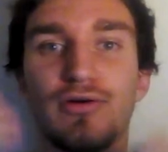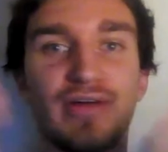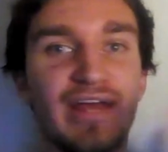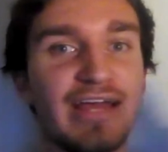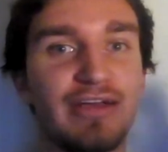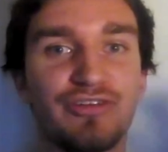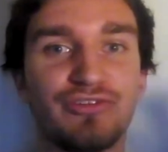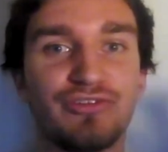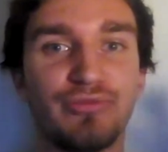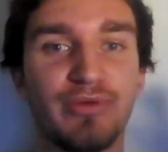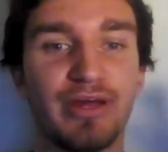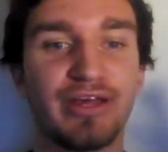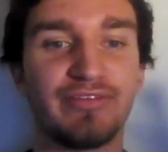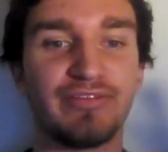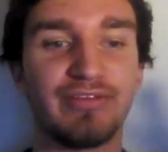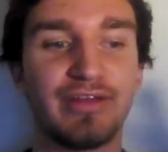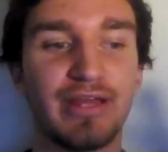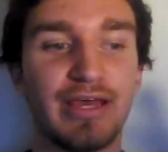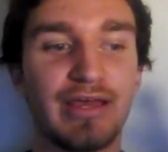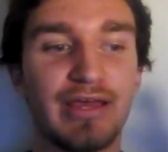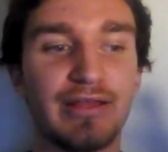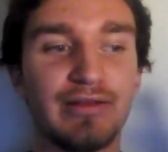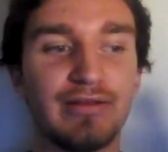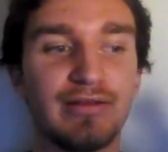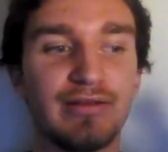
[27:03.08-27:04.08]

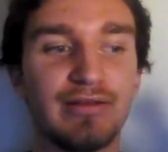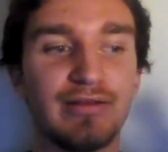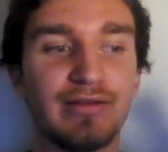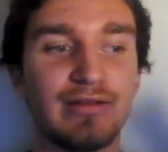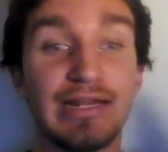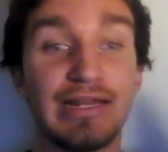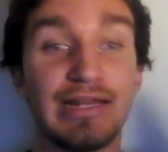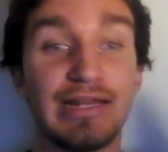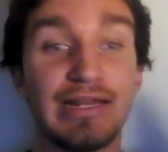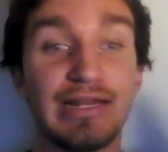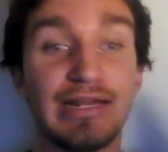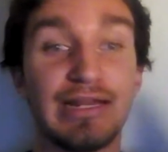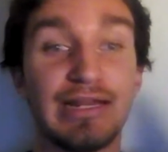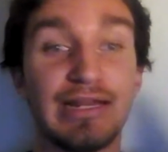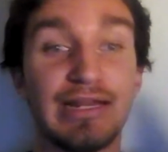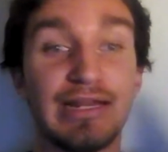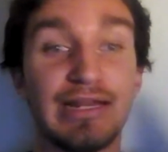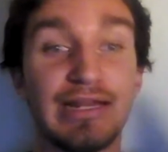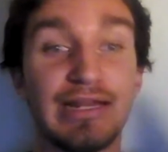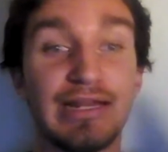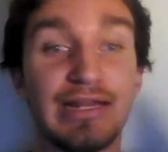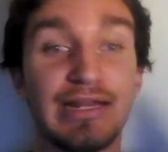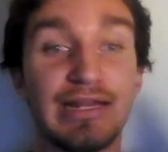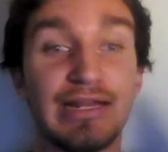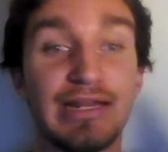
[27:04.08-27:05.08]
XResNet, now I'm
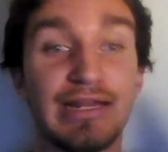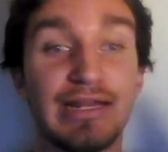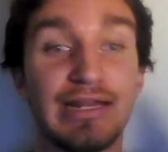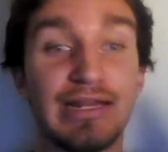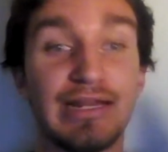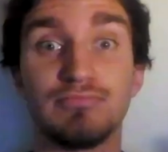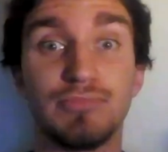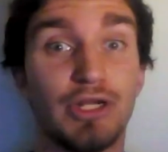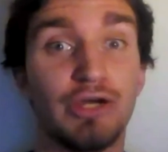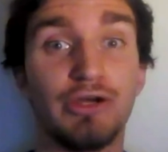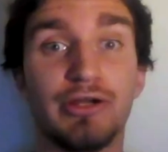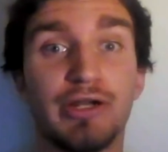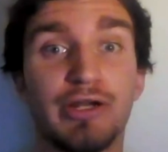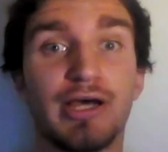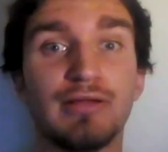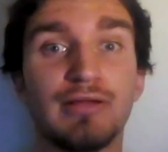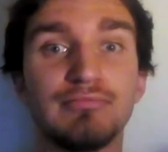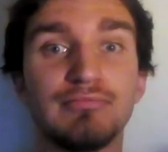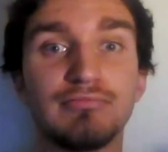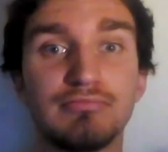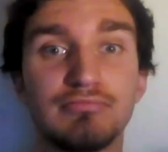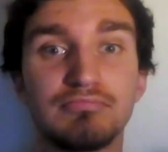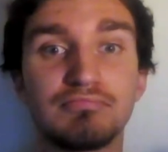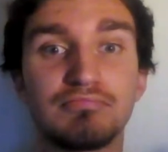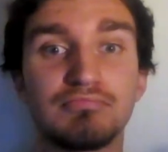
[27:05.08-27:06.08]
done. No, you're
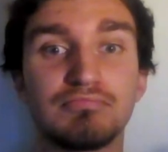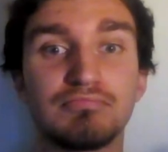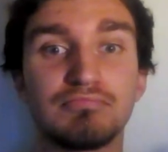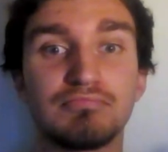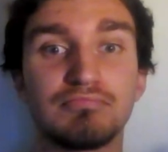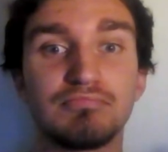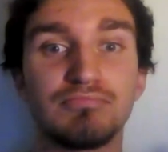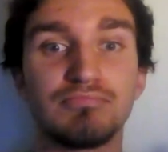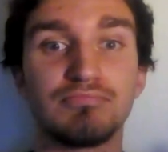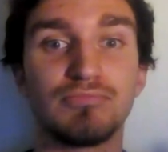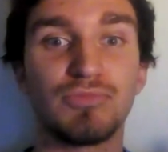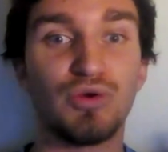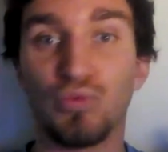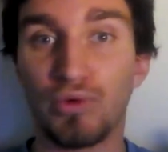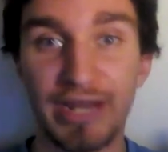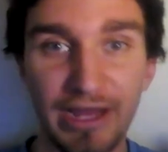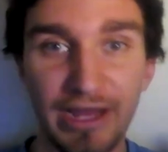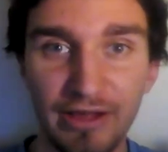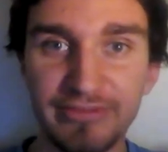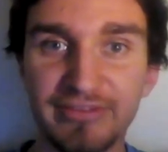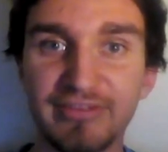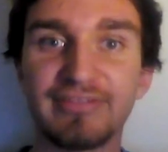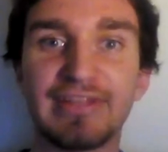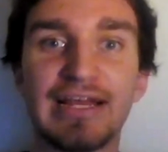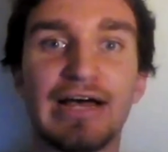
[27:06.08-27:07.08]
not. What
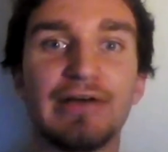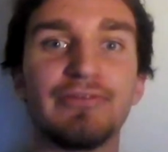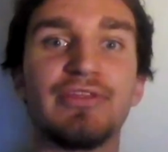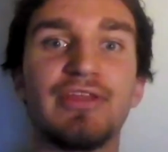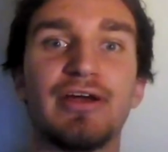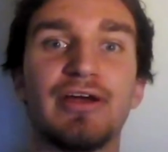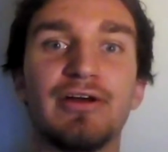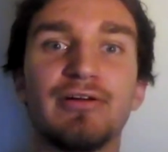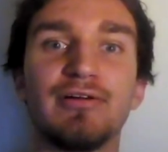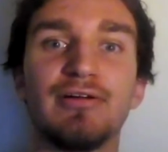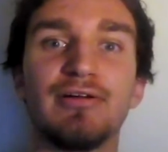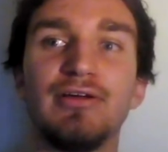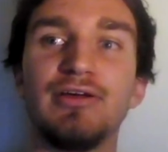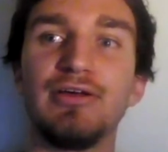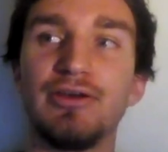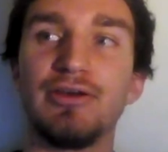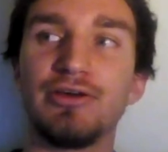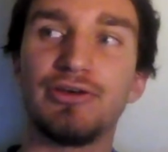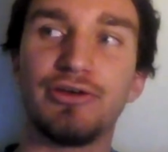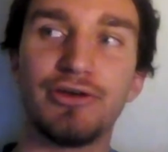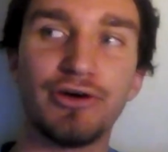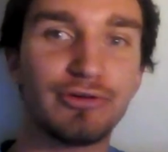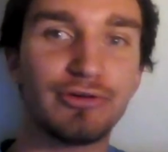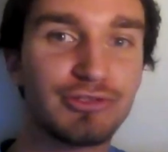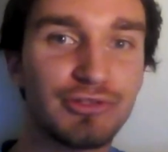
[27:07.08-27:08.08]
else is out there?
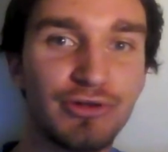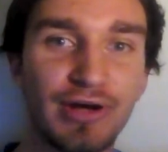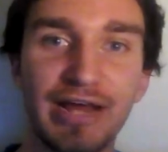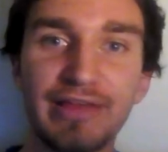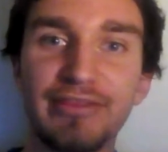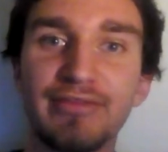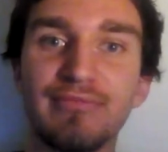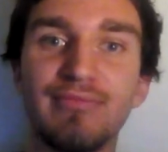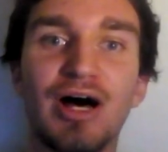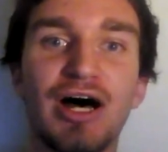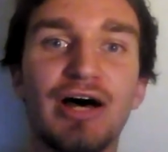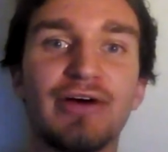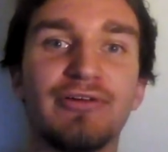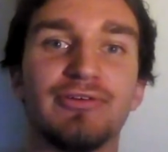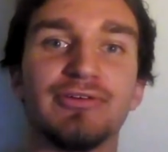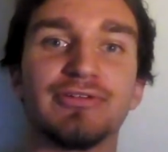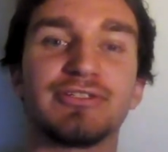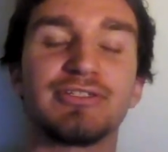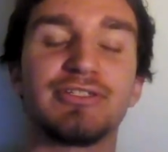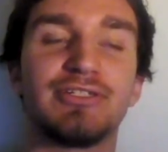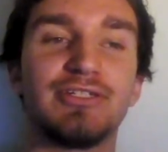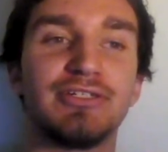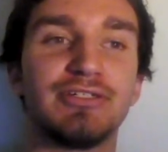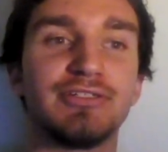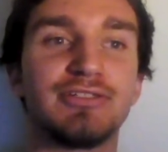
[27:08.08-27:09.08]
Go try the
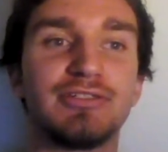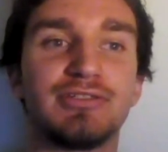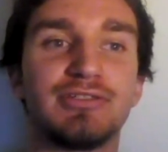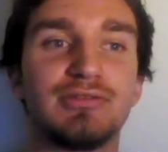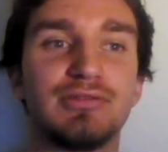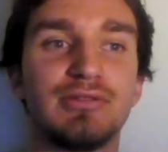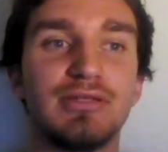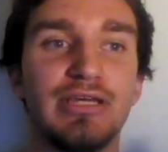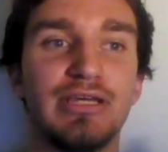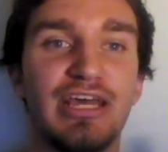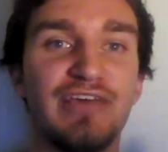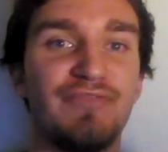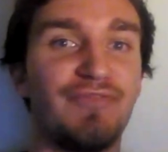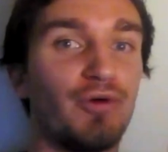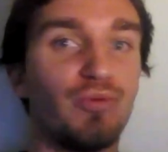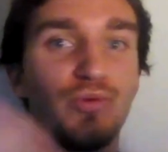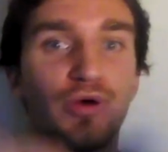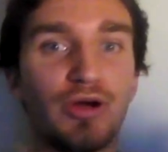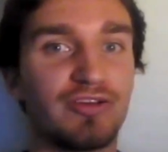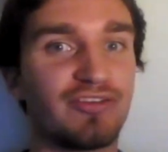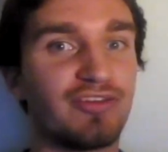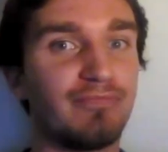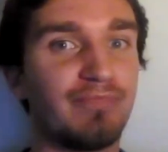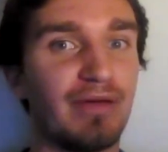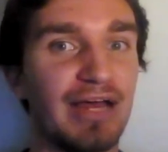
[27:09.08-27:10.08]
models, because if it
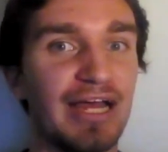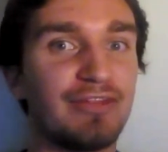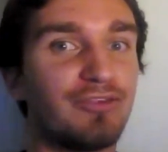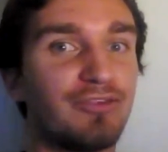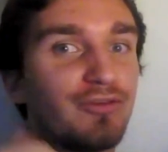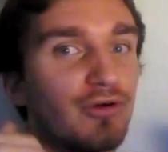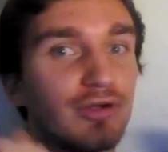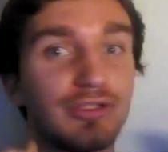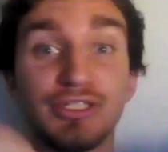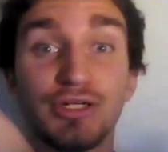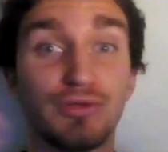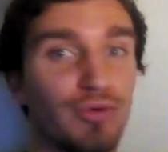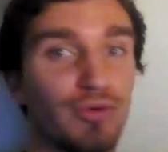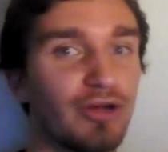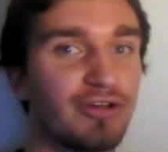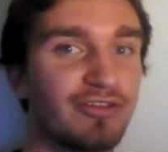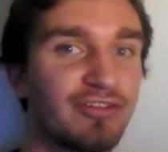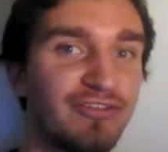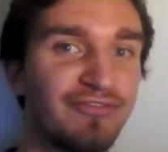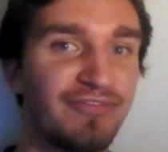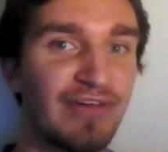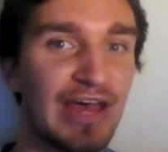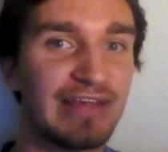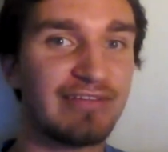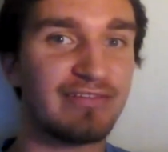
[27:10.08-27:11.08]
works in PyTorch, it
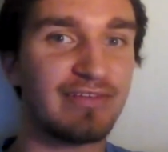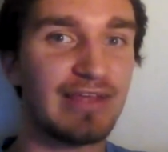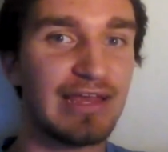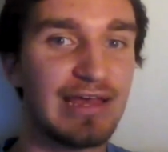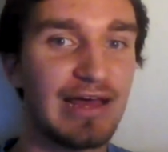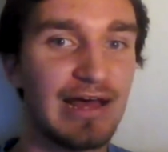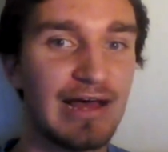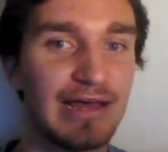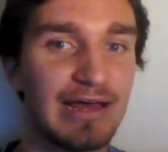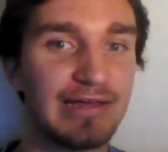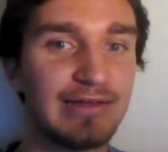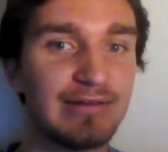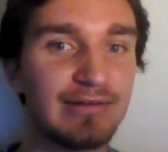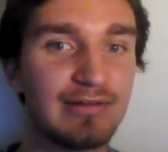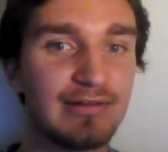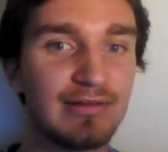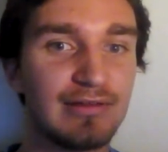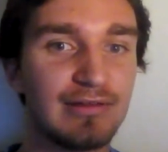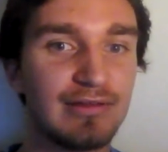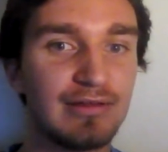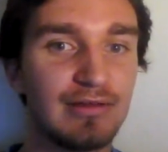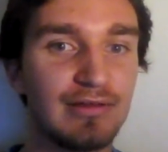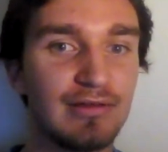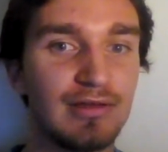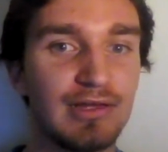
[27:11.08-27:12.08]
works in Fast.ai.
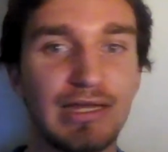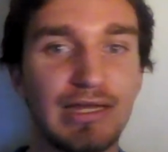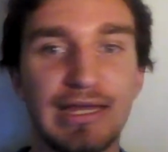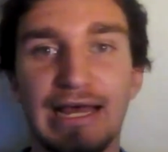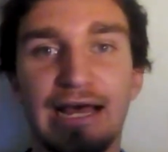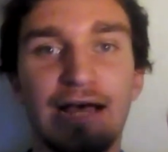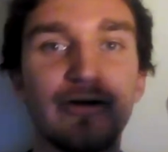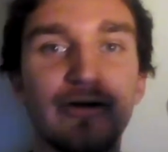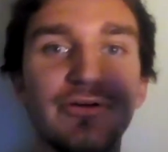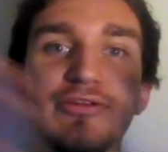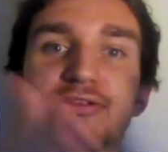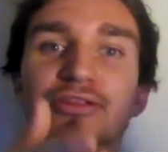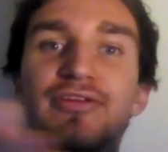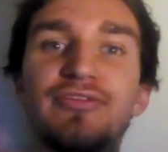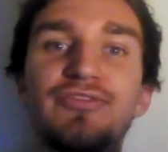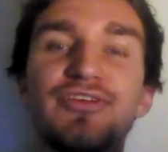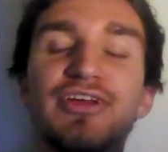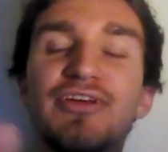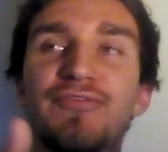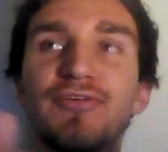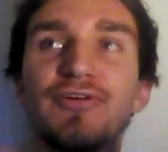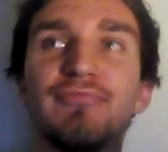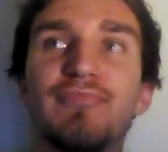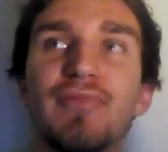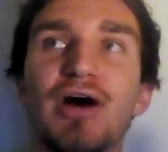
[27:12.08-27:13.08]
How do these
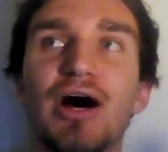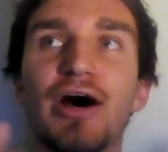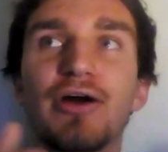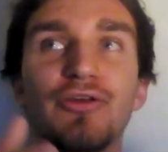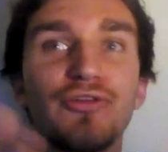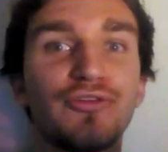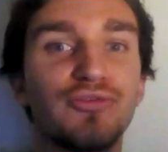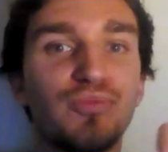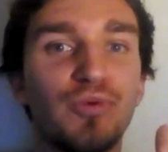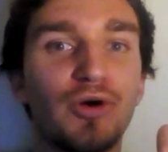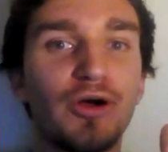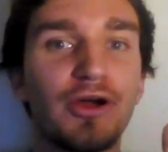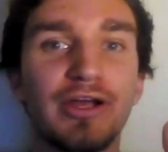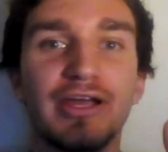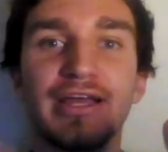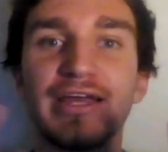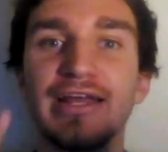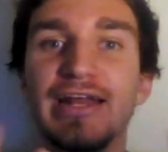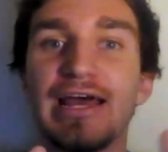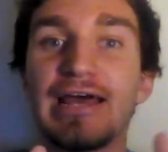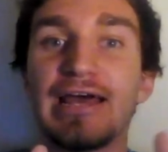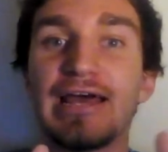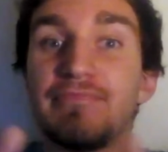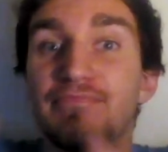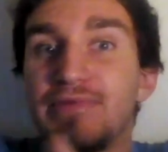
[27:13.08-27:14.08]
different models work?
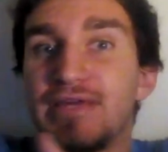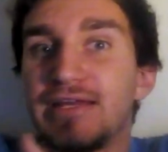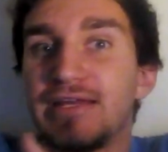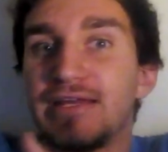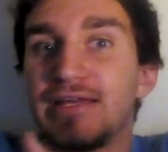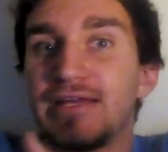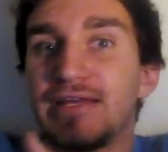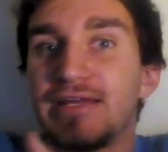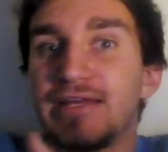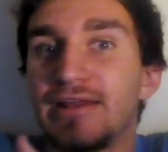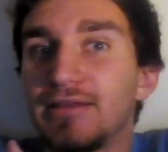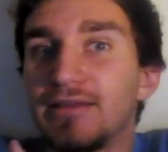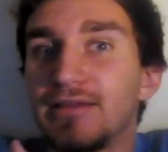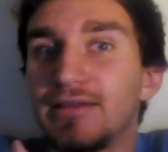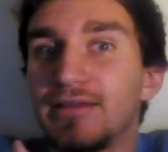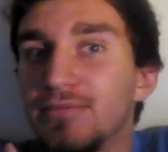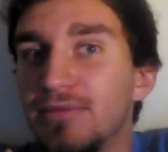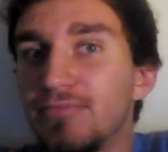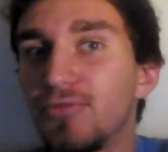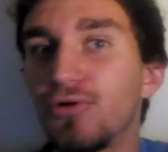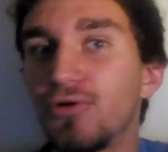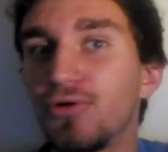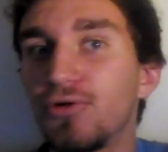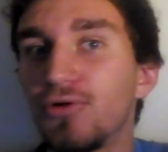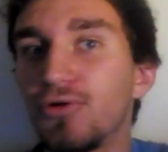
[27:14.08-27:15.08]
Can I beat it a little
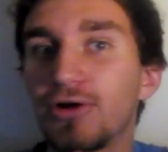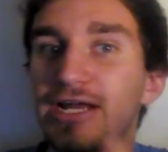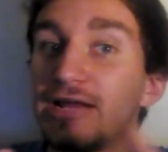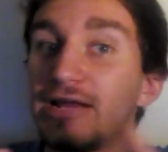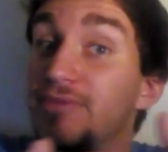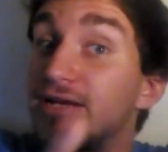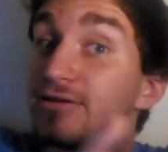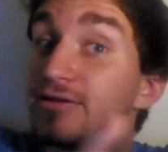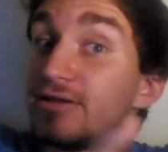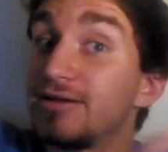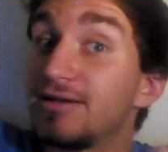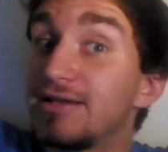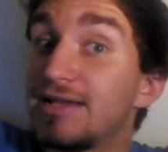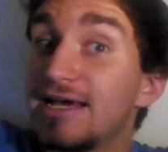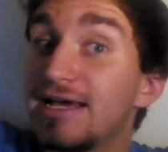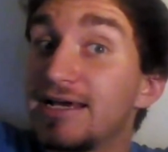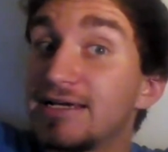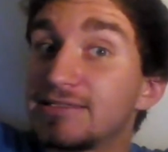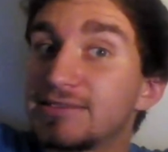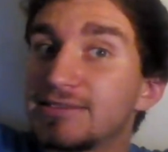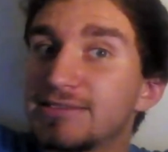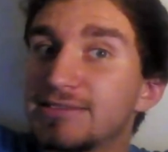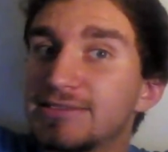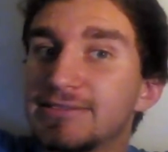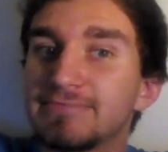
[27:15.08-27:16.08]
bit more? Can I beat it a little
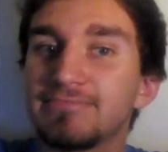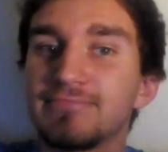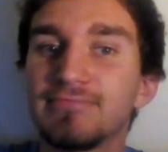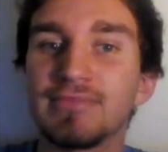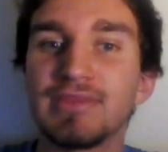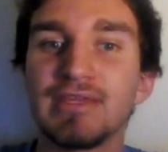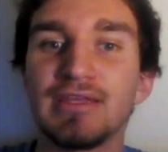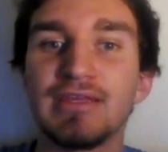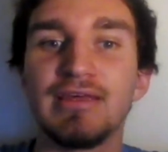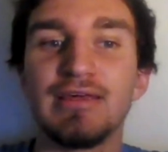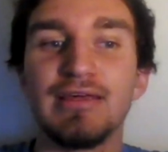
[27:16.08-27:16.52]
less?